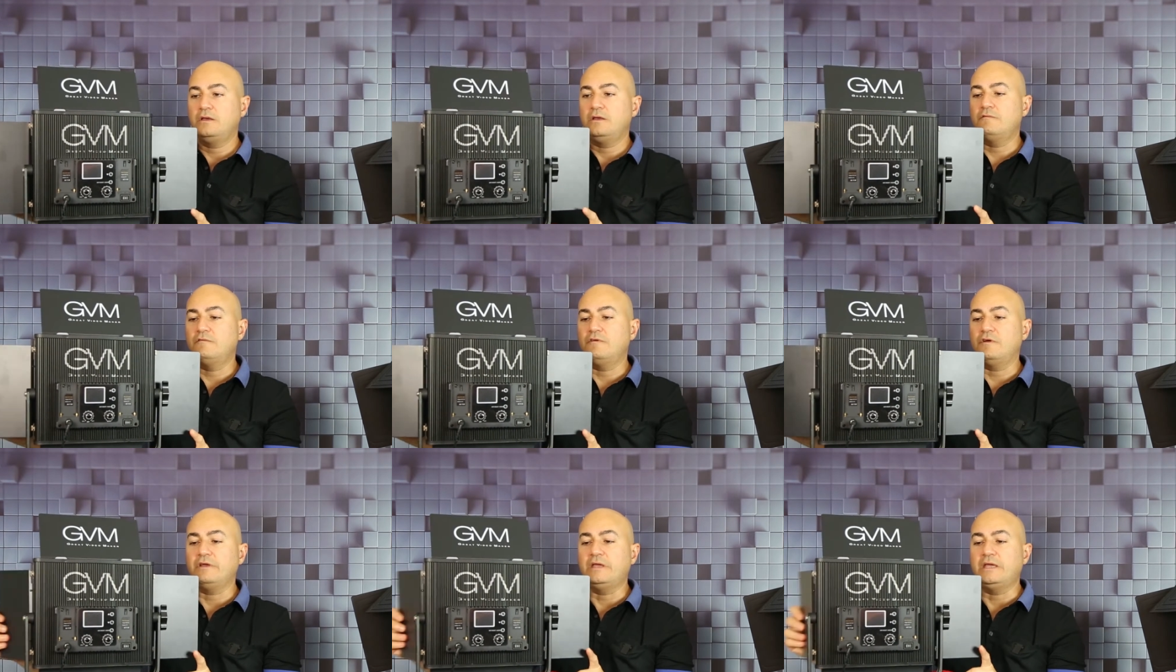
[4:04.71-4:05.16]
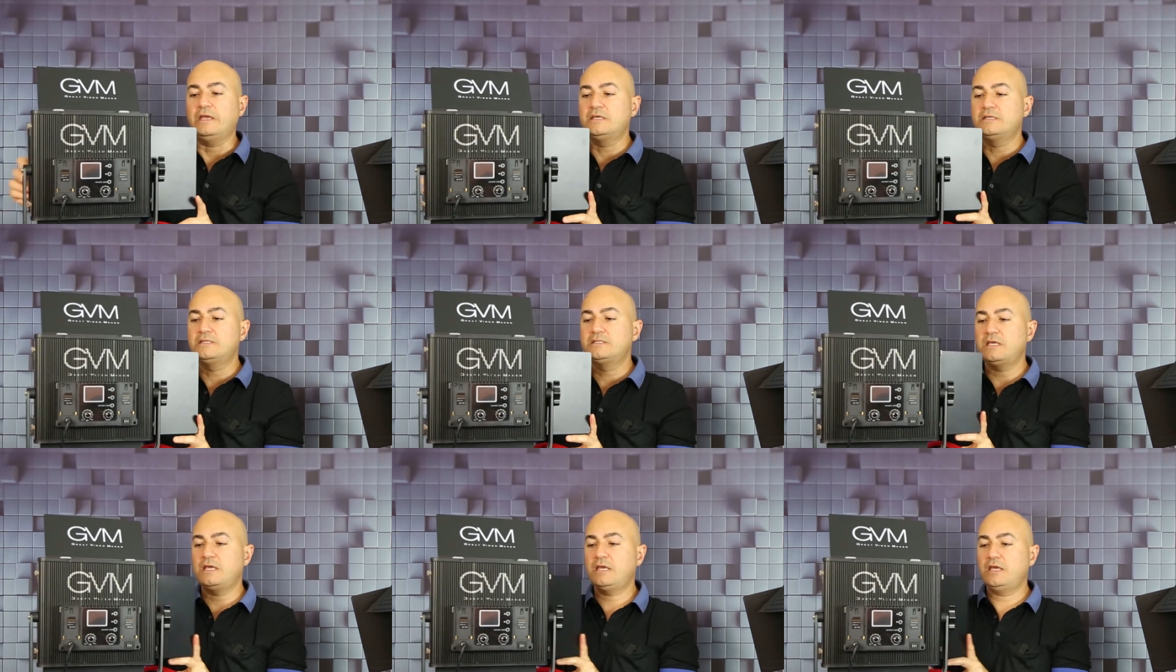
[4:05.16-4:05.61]
very
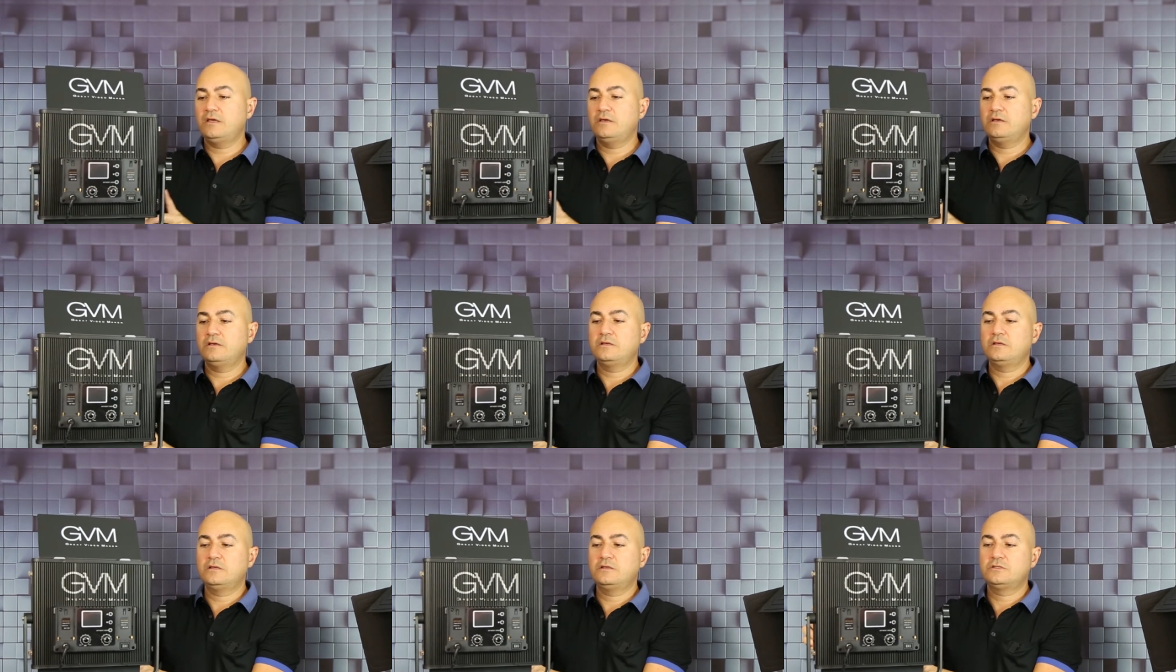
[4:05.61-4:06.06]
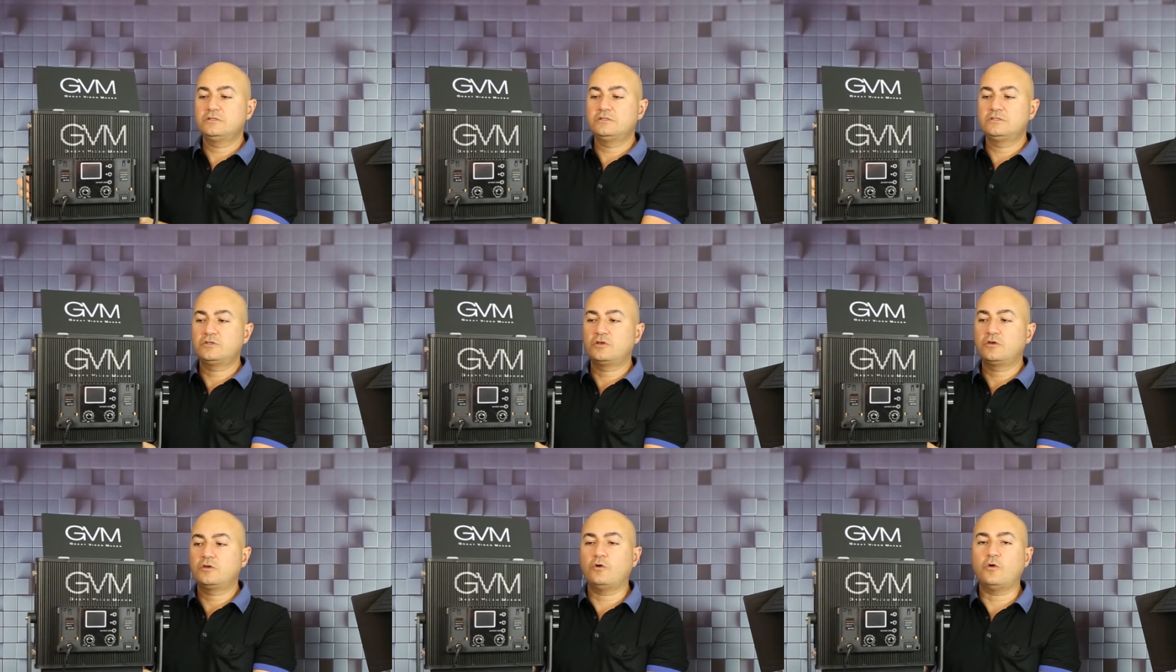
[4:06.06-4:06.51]
easy
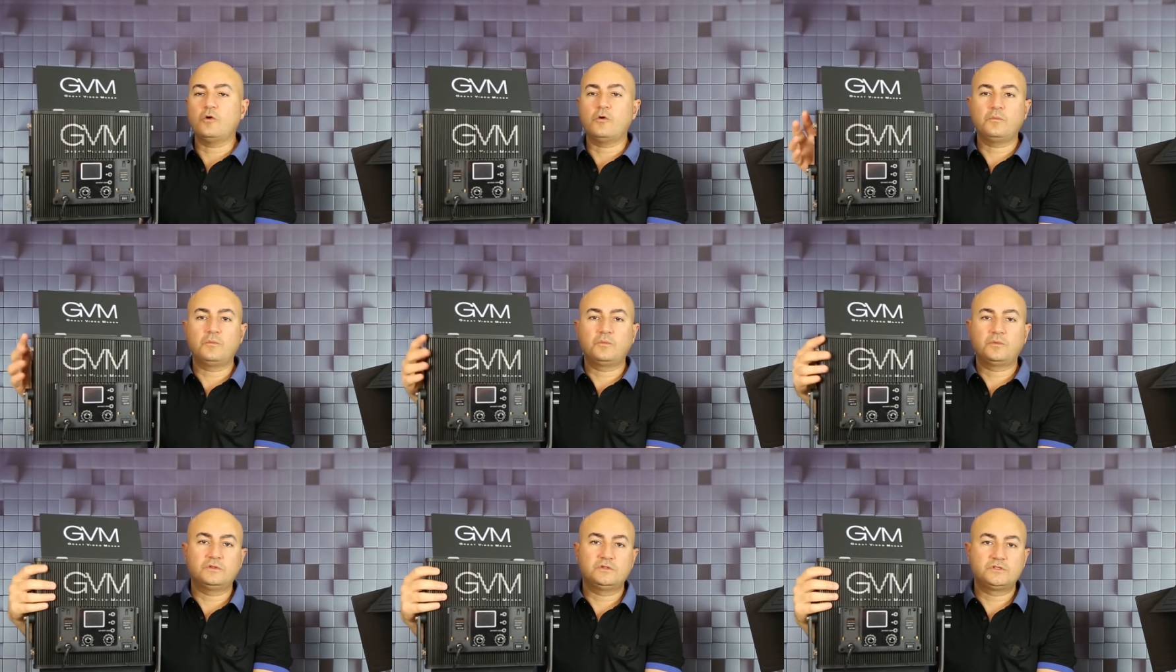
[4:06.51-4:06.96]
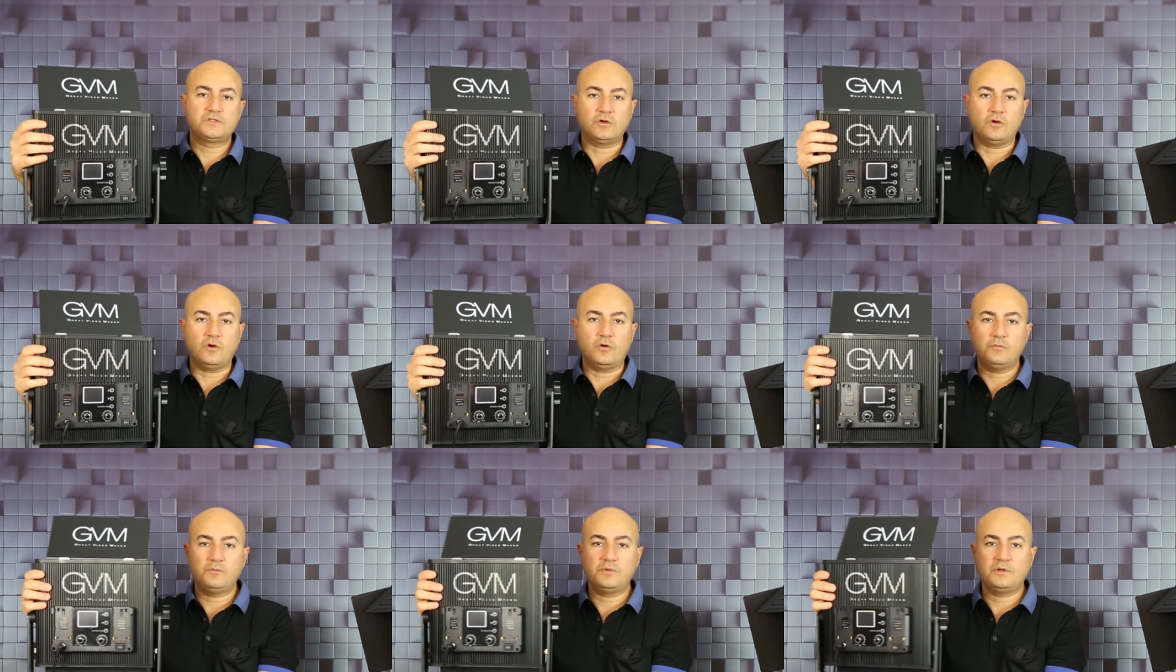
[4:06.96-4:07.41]
to
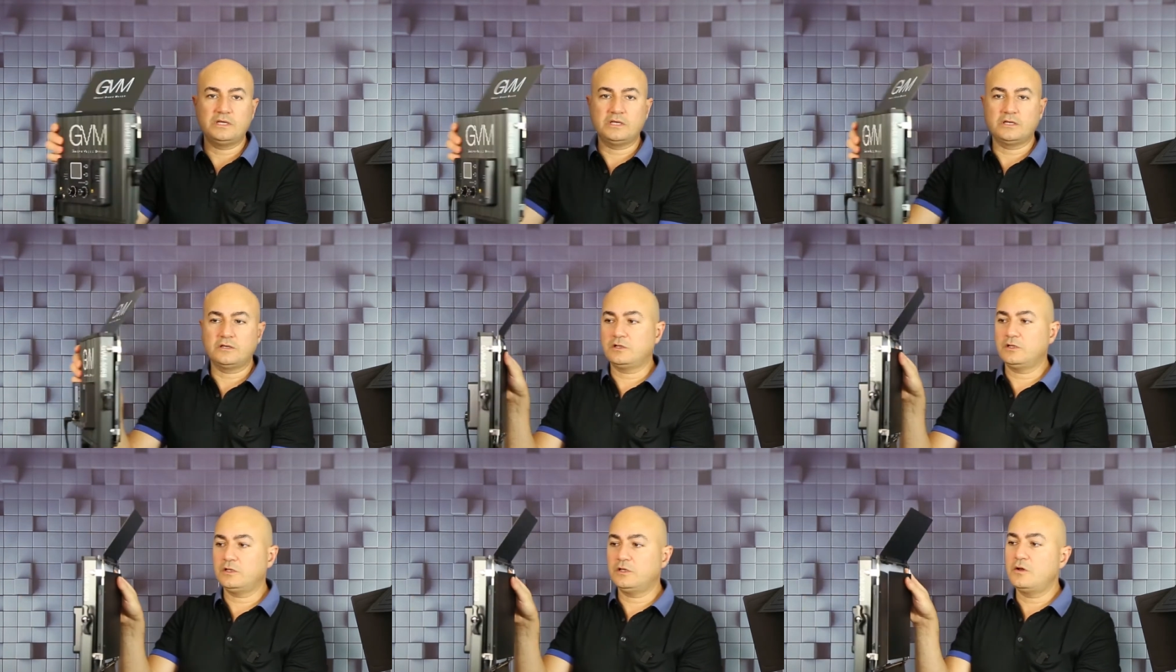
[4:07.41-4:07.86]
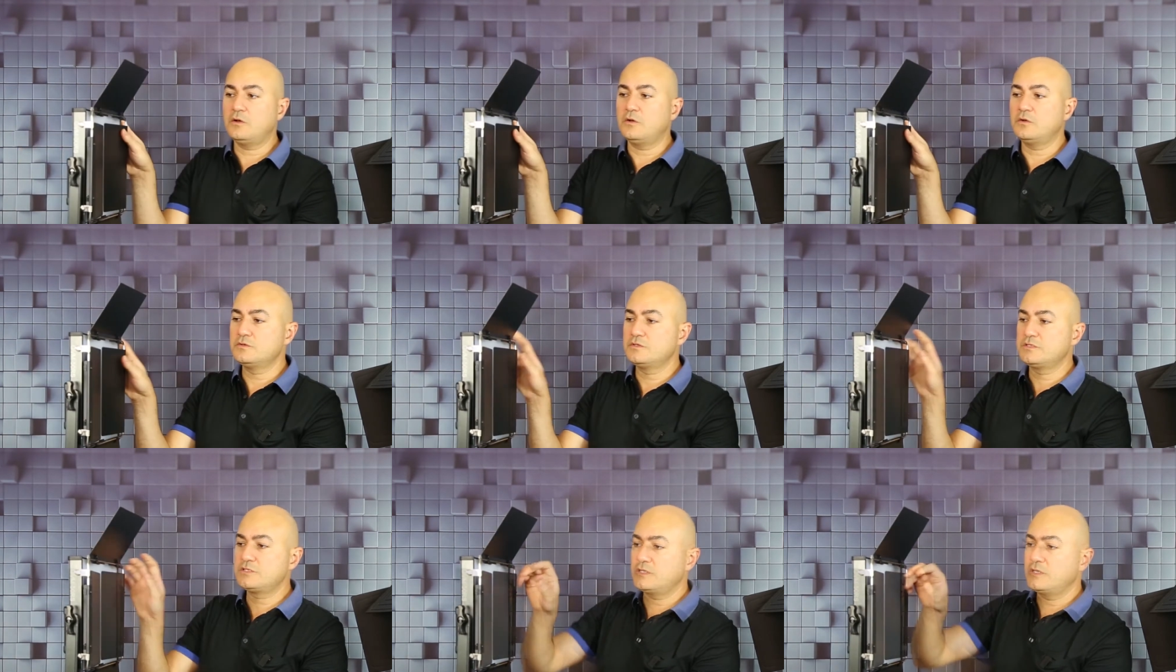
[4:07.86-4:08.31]
open and
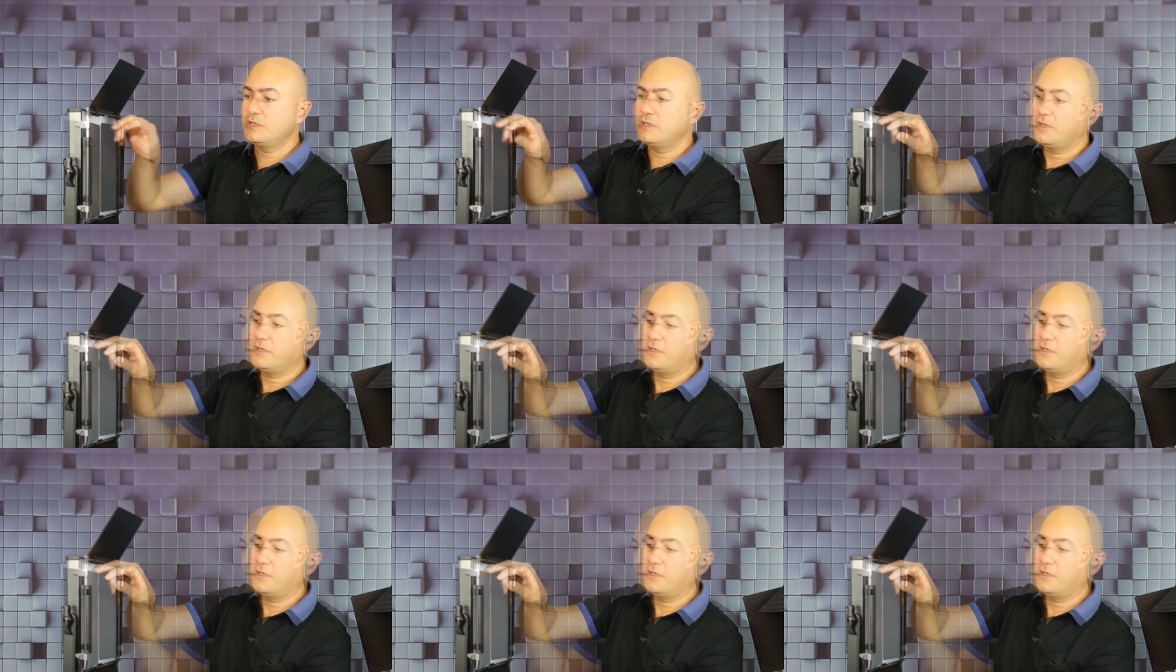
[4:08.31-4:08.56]
close.